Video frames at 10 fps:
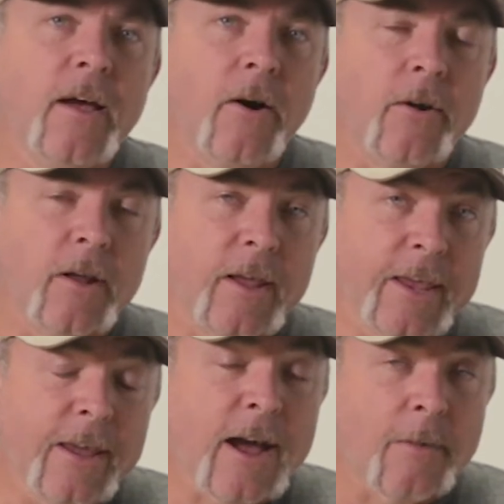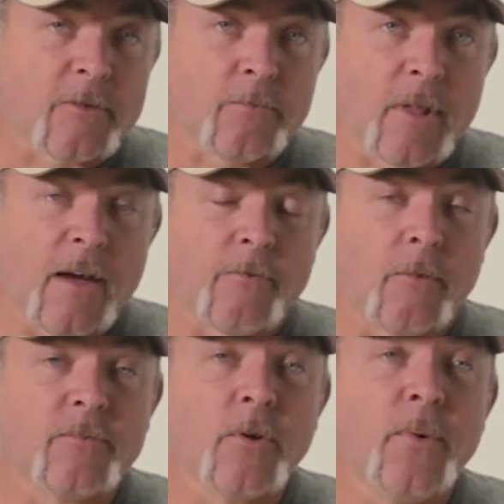on an e-commerce
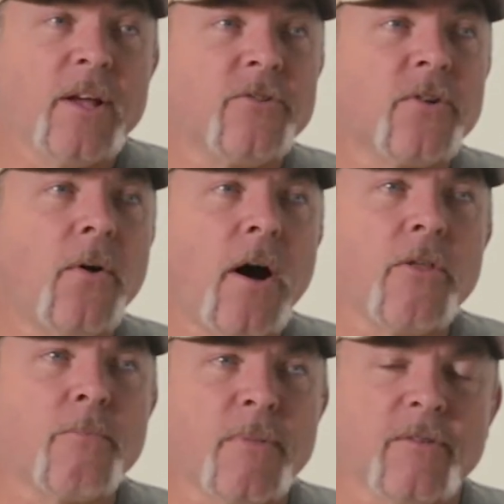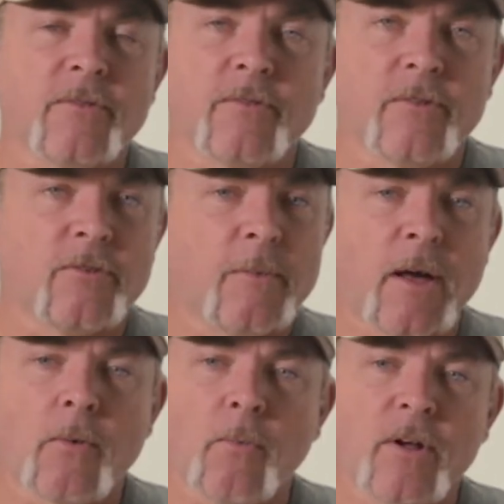platform, so we can show other businesses, no
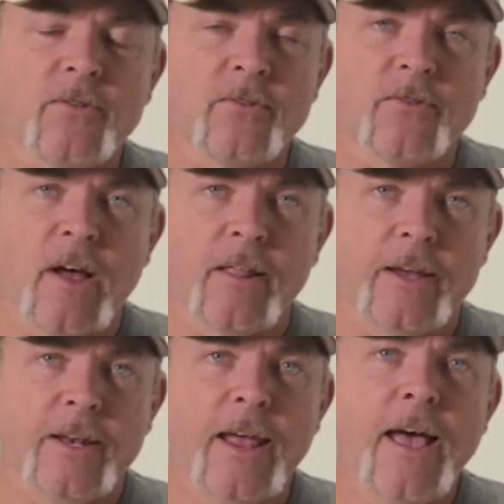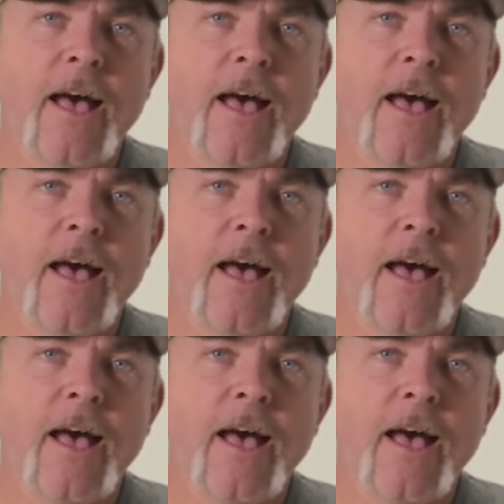matter what you're selling,